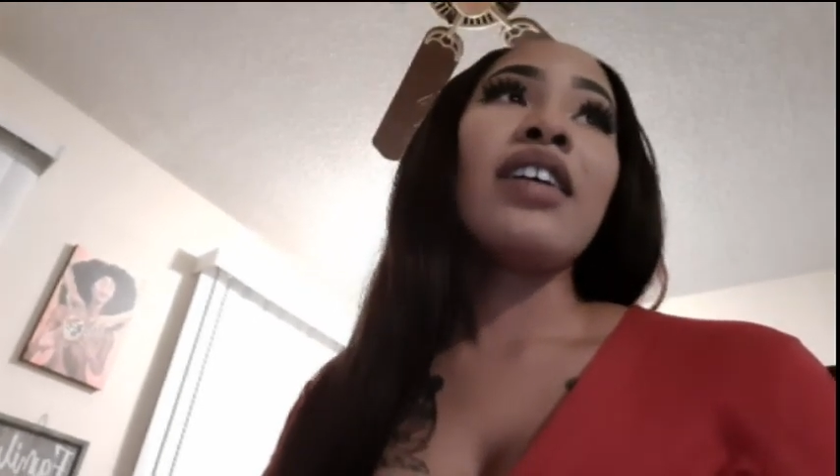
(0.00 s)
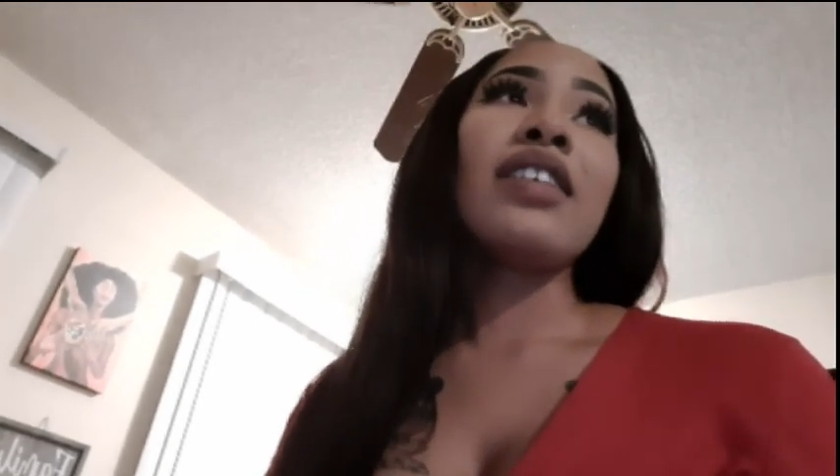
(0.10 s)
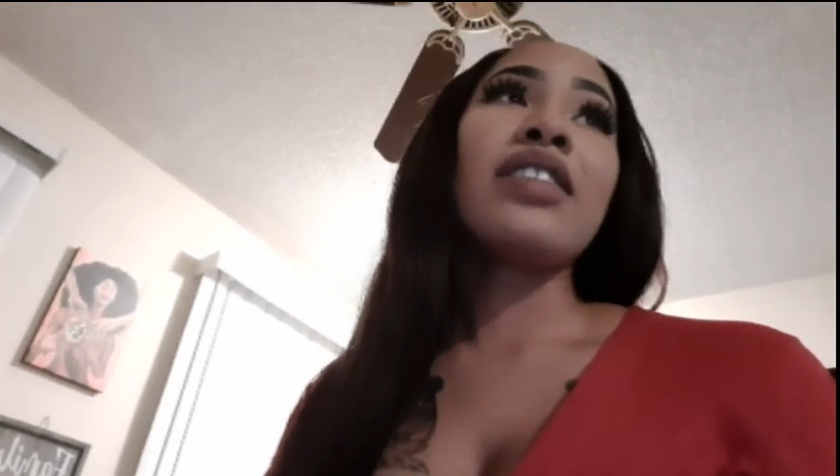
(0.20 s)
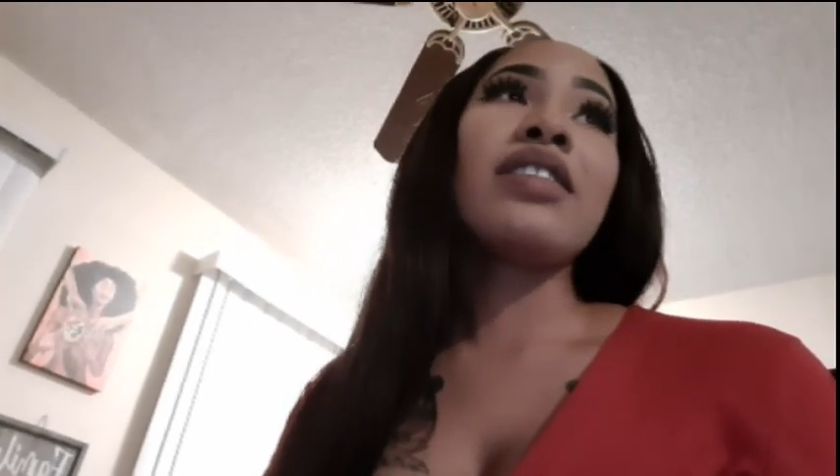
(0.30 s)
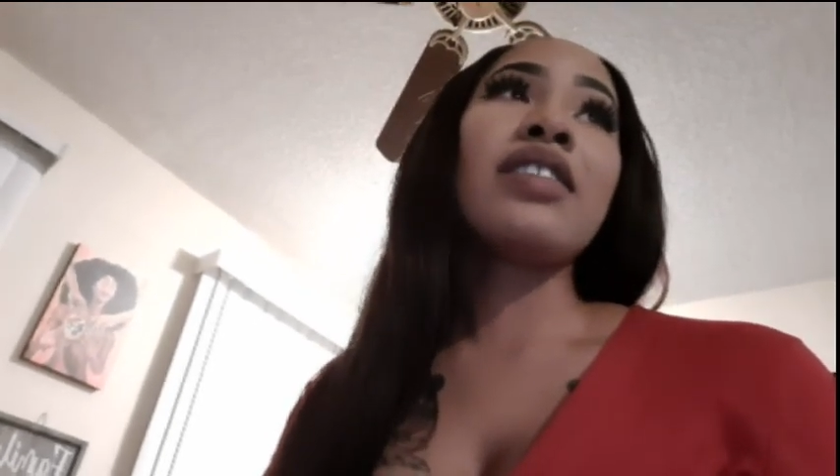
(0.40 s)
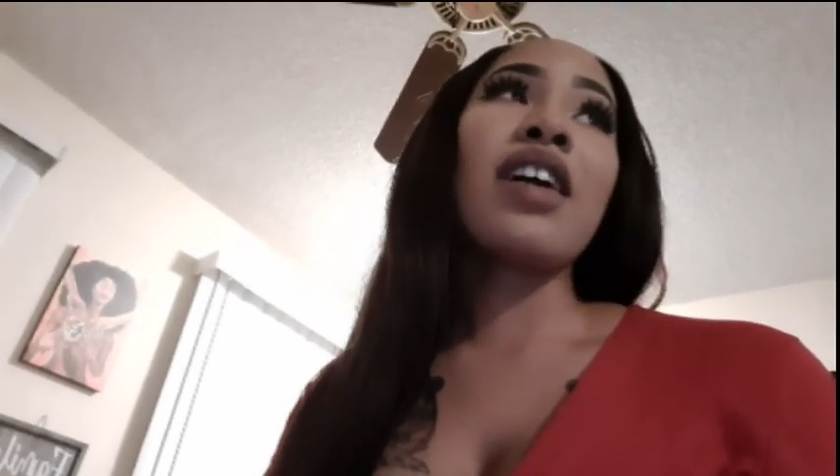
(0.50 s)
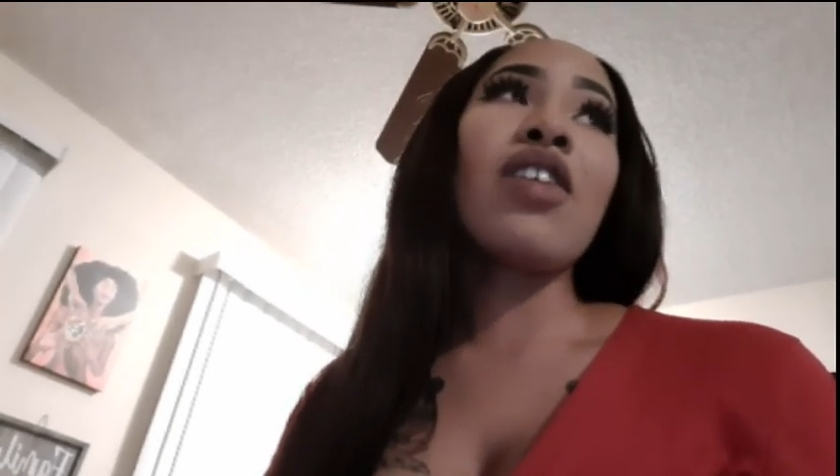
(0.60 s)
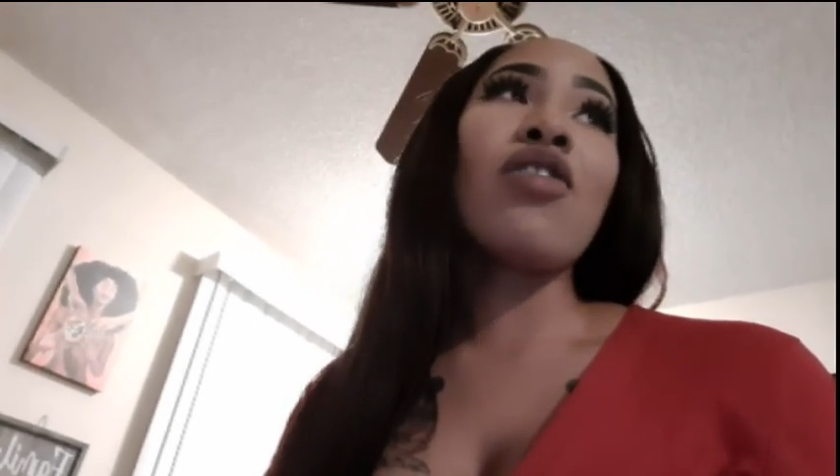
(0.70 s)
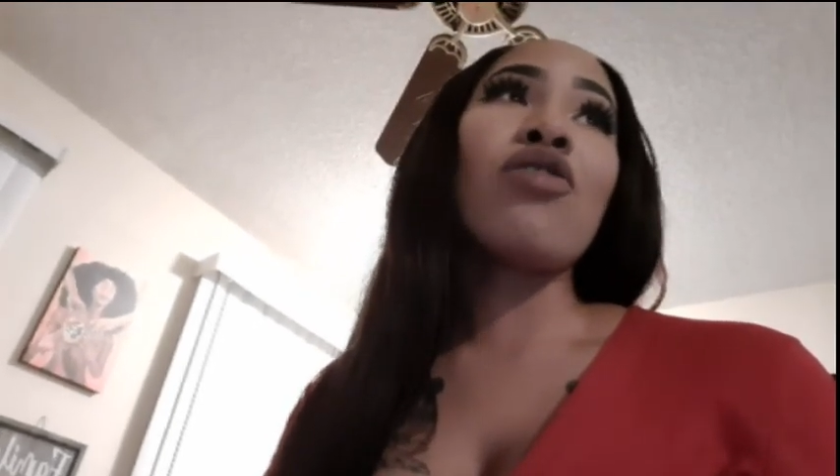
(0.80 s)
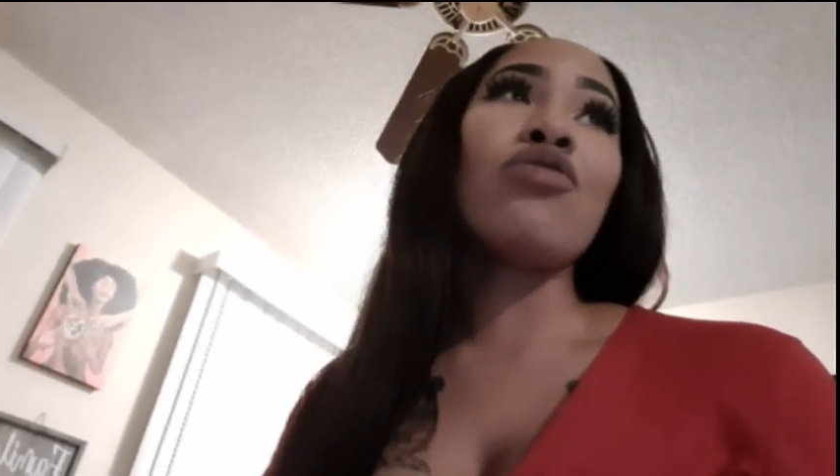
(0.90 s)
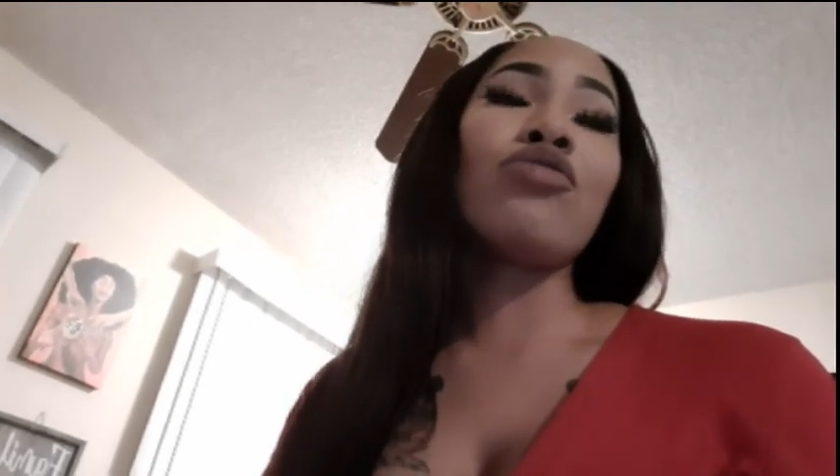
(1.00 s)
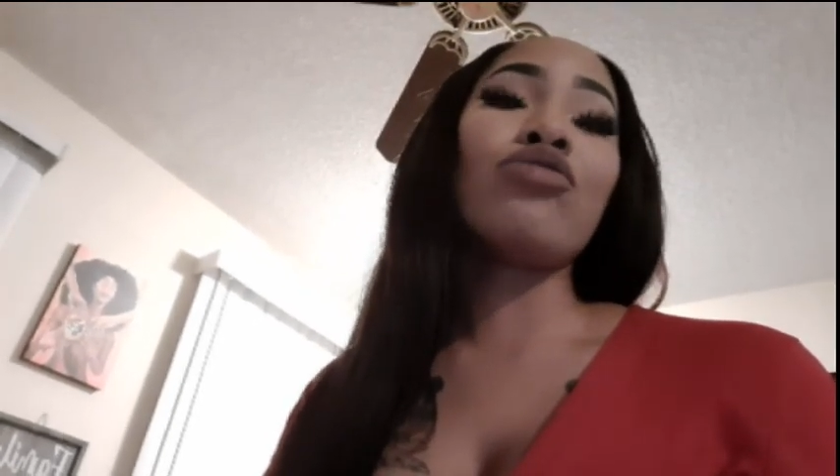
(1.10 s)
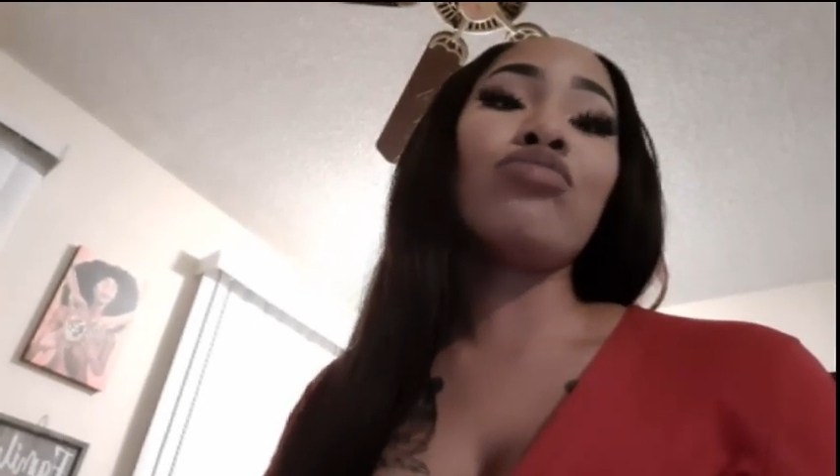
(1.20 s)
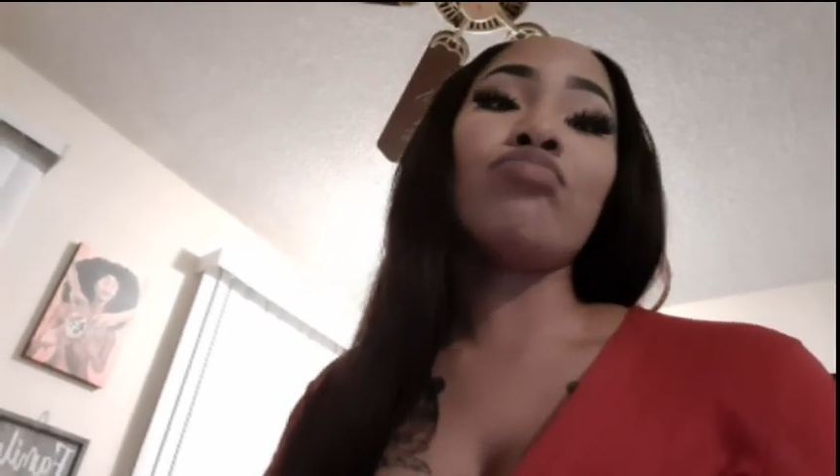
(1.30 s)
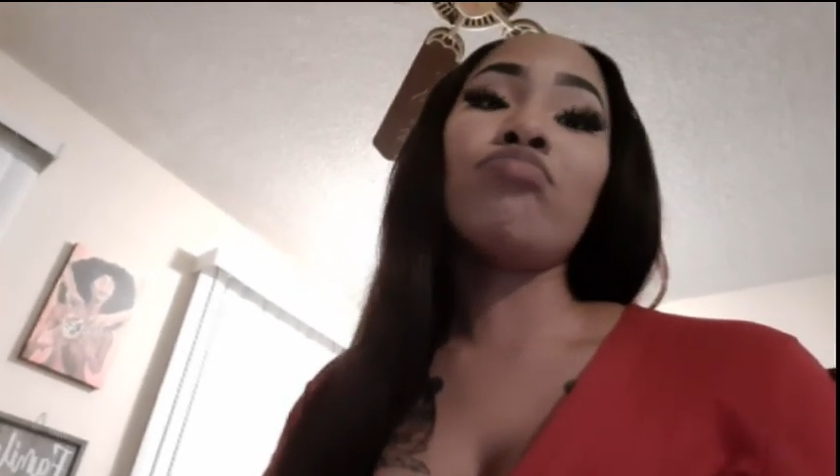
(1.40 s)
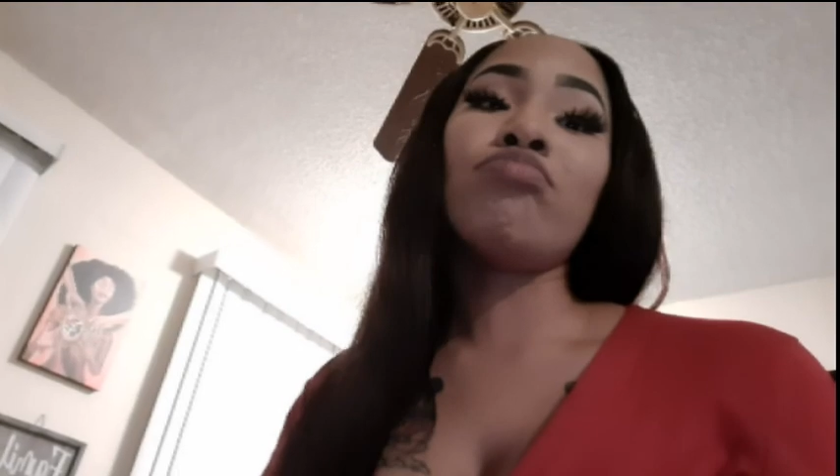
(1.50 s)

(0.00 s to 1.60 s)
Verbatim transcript: So